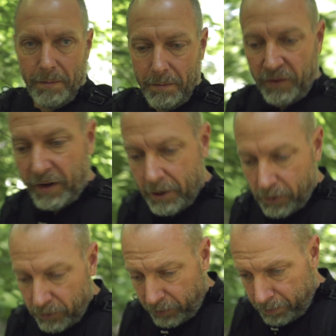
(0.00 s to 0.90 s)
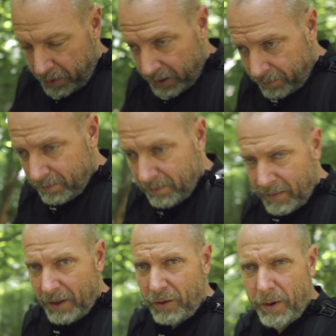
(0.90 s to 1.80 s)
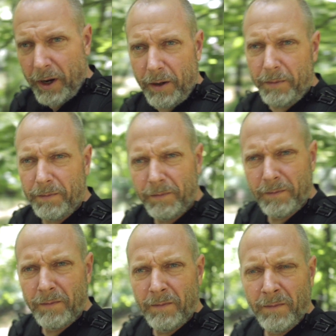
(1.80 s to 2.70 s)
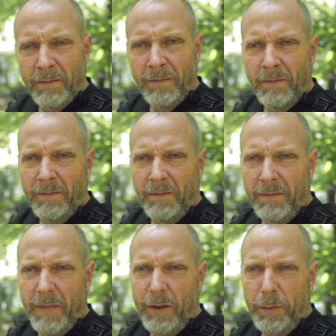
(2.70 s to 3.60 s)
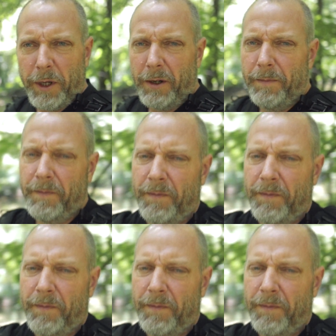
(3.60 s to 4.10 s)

mosquitoes, but that's okay. That's better.